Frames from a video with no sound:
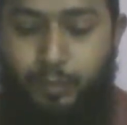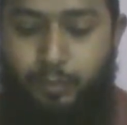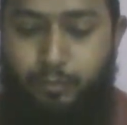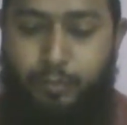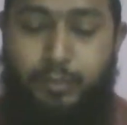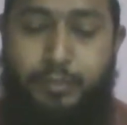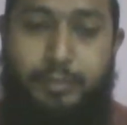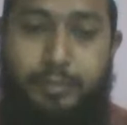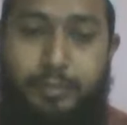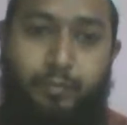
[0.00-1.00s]
So in this
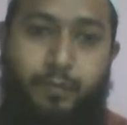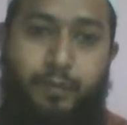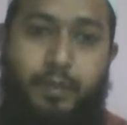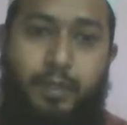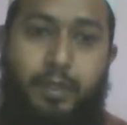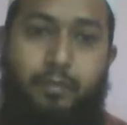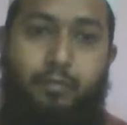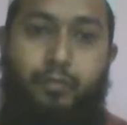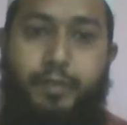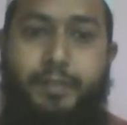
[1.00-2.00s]
chapter, we will
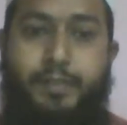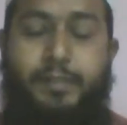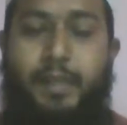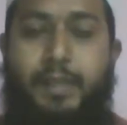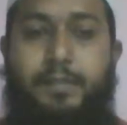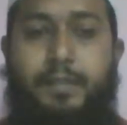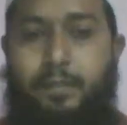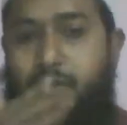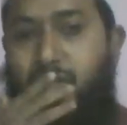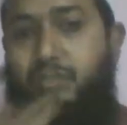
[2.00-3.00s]
learn what is science.
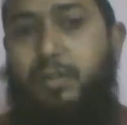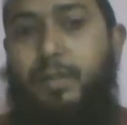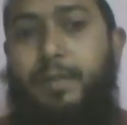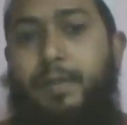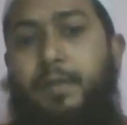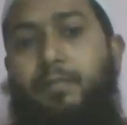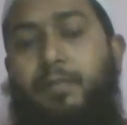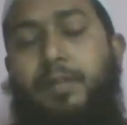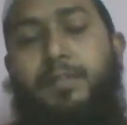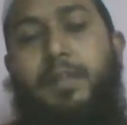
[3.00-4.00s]
Actually,
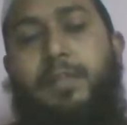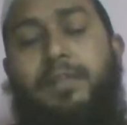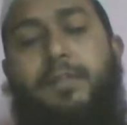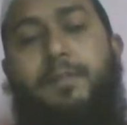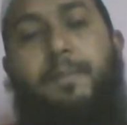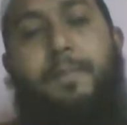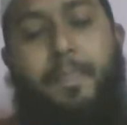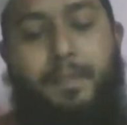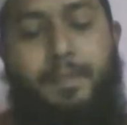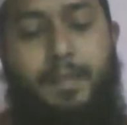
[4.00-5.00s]
what is science?
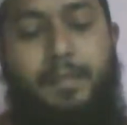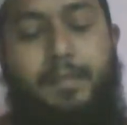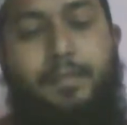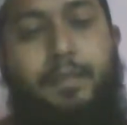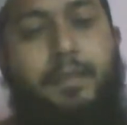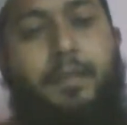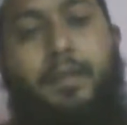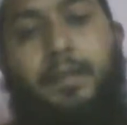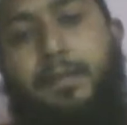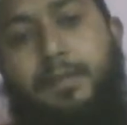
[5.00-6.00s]
Science
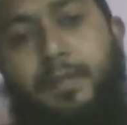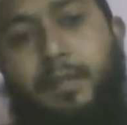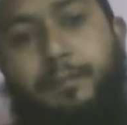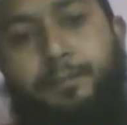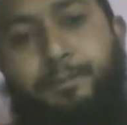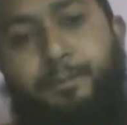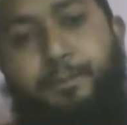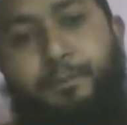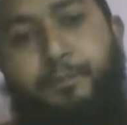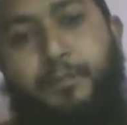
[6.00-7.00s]
is a
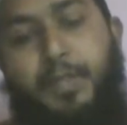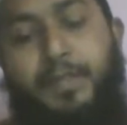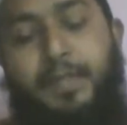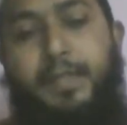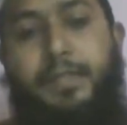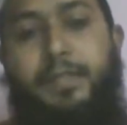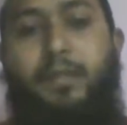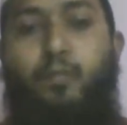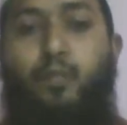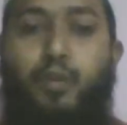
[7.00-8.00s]
science.
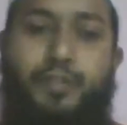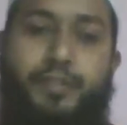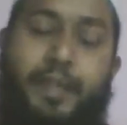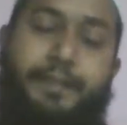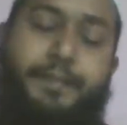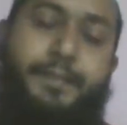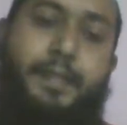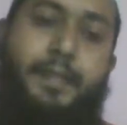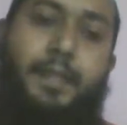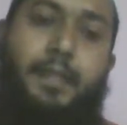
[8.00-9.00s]
The word science
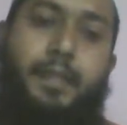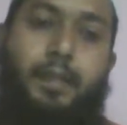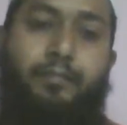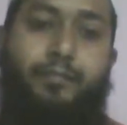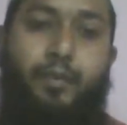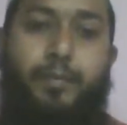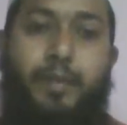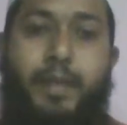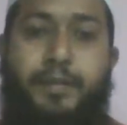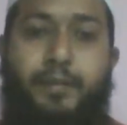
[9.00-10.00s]
come from a
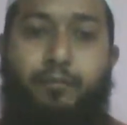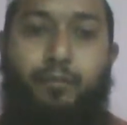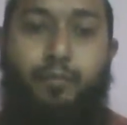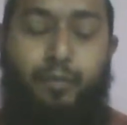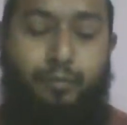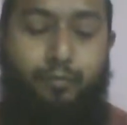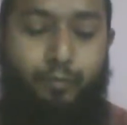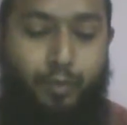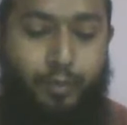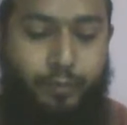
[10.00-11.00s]
Latin
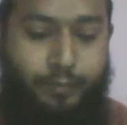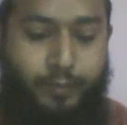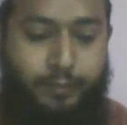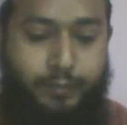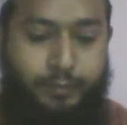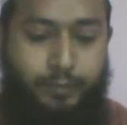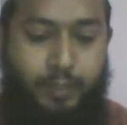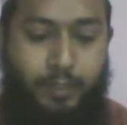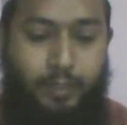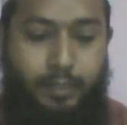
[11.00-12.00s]
word that is
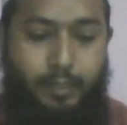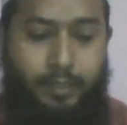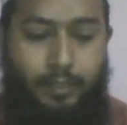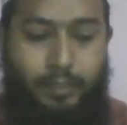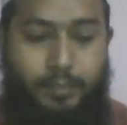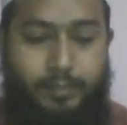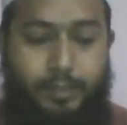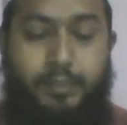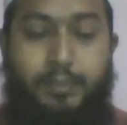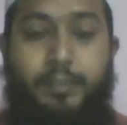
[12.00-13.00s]

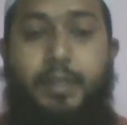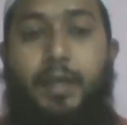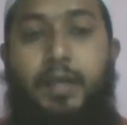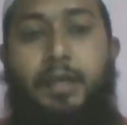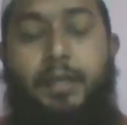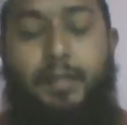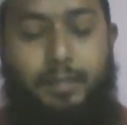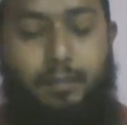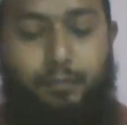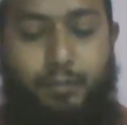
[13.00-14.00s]
scientia,
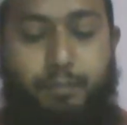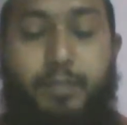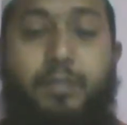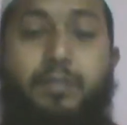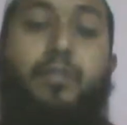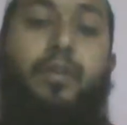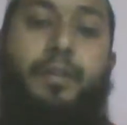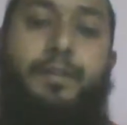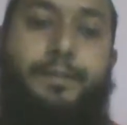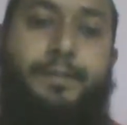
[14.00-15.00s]
which means
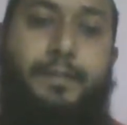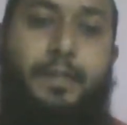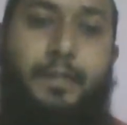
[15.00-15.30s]
knowledge.